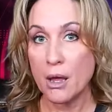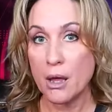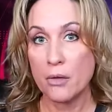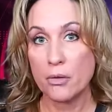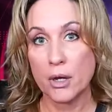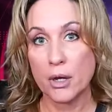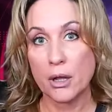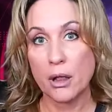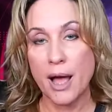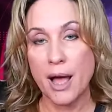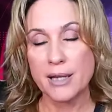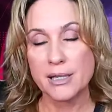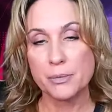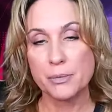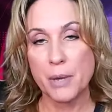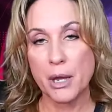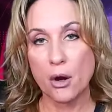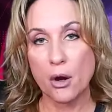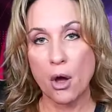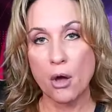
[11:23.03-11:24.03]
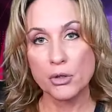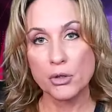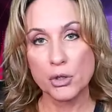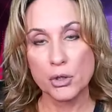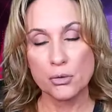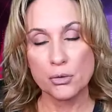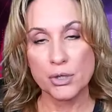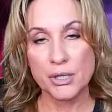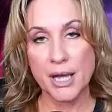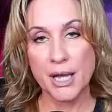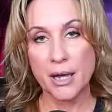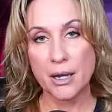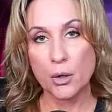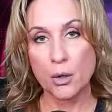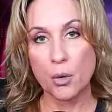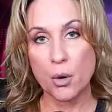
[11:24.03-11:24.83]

And the classmate also said,